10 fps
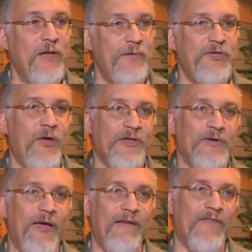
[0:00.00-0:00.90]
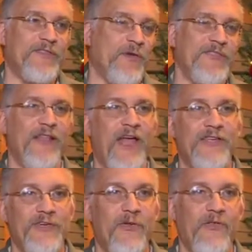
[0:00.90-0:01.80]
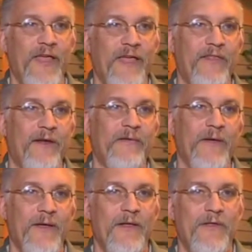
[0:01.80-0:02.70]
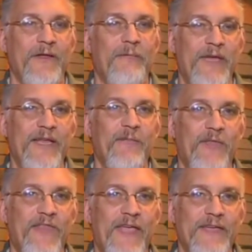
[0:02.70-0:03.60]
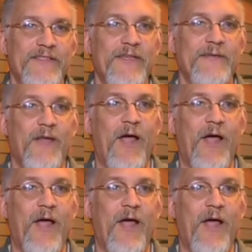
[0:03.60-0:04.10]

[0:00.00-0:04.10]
But you also have the sociological thing. They're, they're competing with things that